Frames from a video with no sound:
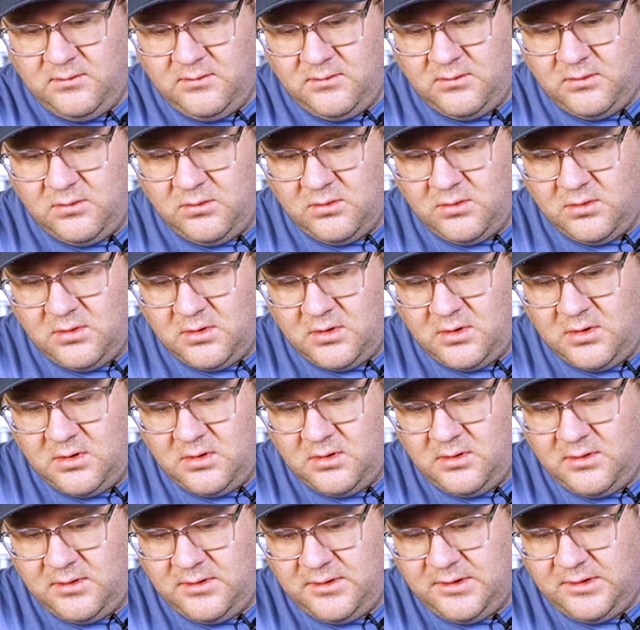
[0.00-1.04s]
4.
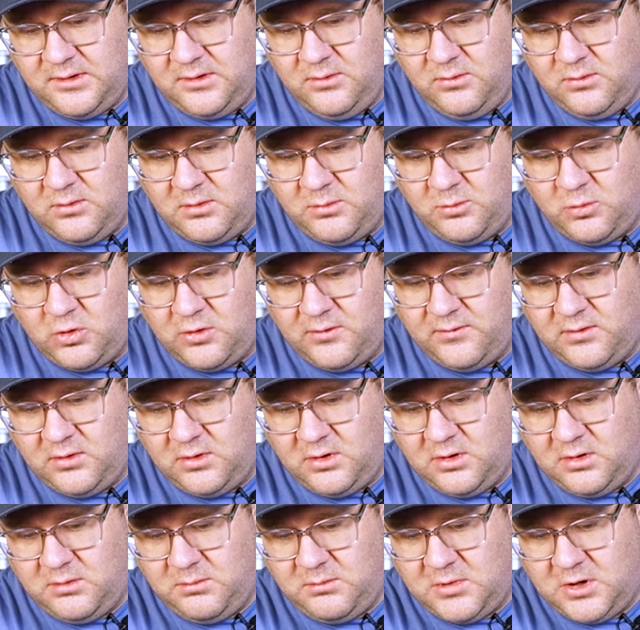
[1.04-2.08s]
Let's do one more for
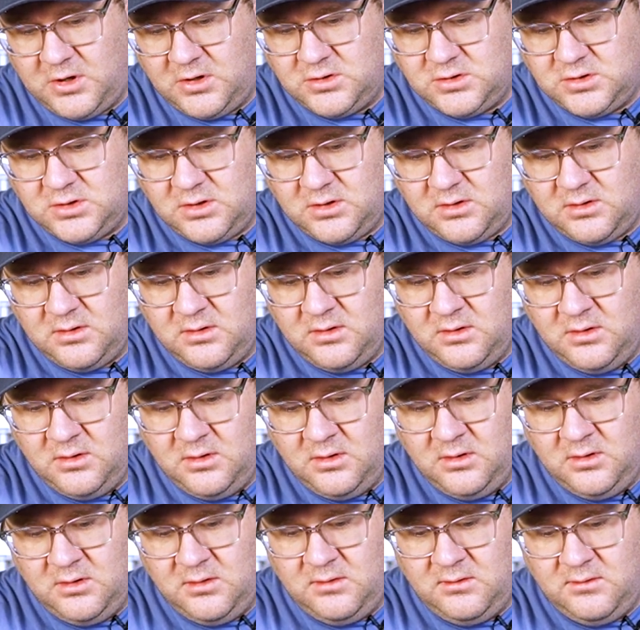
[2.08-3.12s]
good measure.
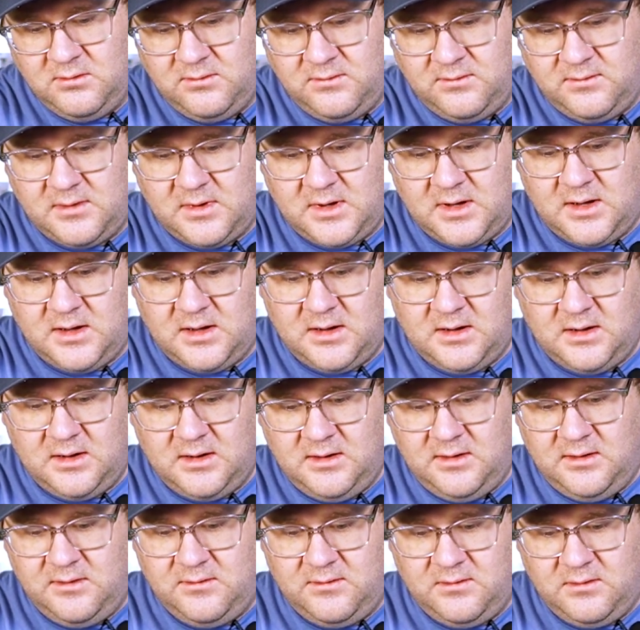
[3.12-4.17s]

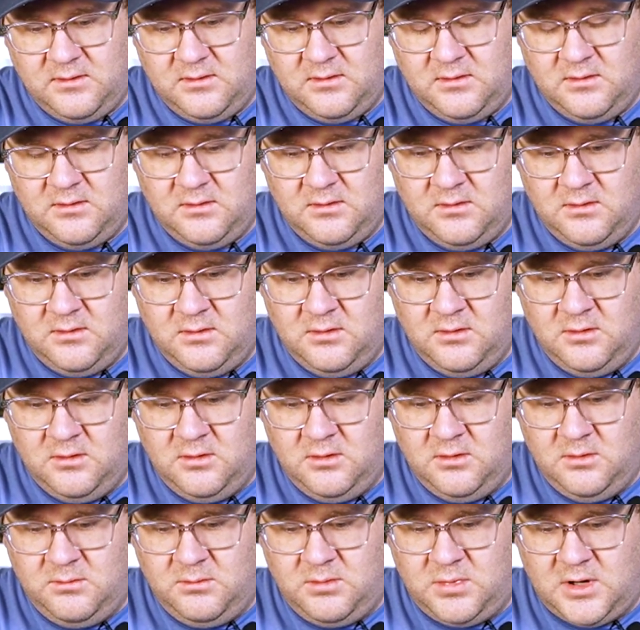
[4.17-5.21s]
5.
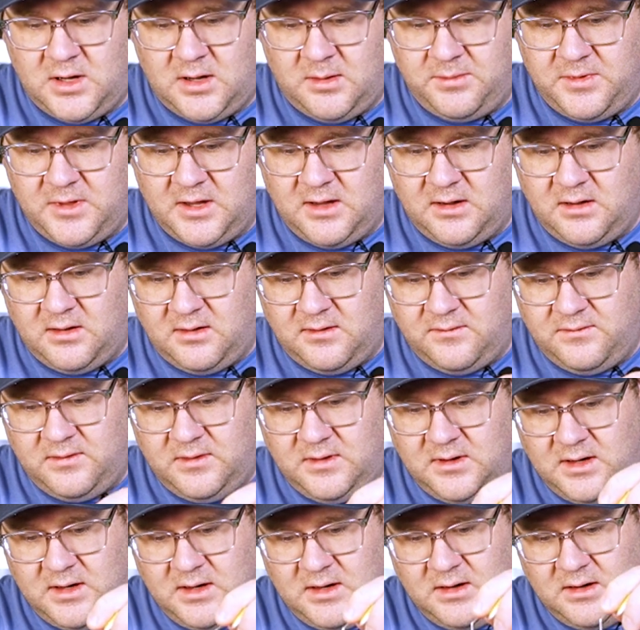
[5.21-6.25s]
Pop that off
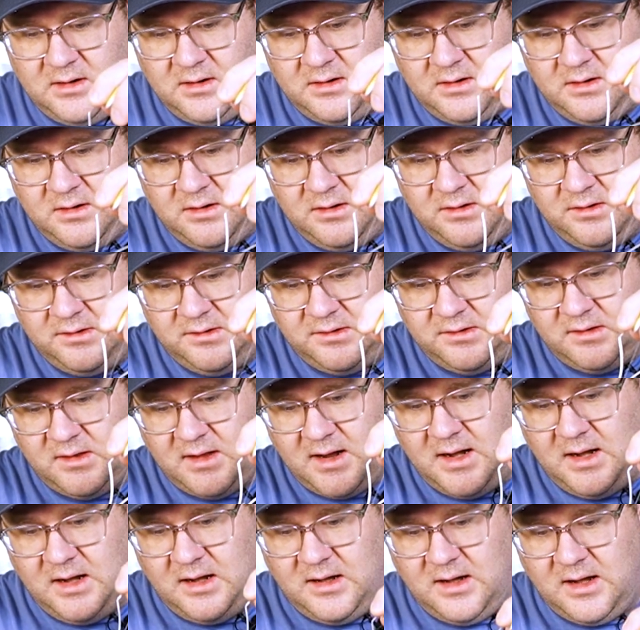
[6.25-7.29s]
there.
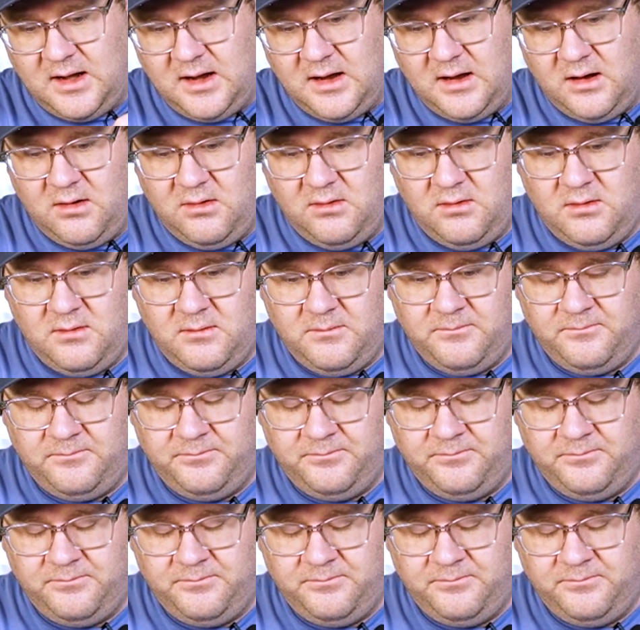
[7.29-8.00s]
Slide it down.